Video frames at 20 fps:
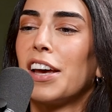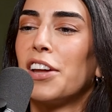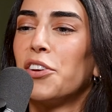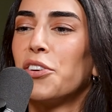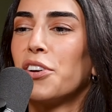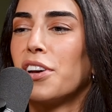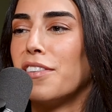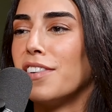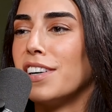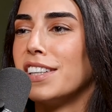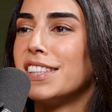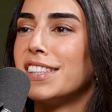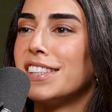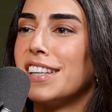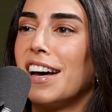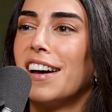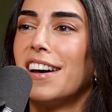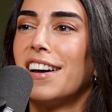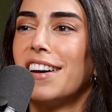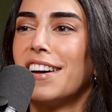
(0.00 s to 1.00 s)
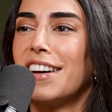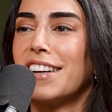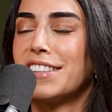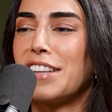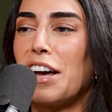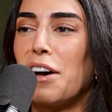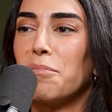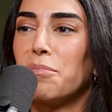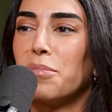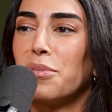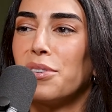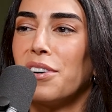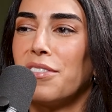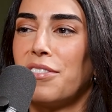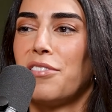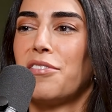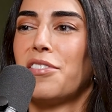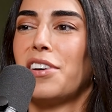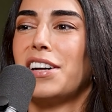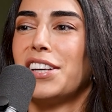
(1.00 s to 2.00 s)
Can you give us an example of
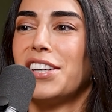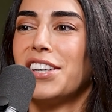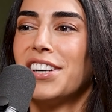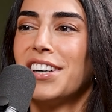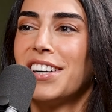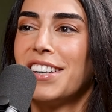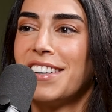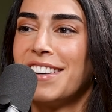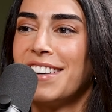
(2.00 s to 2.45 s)
a failure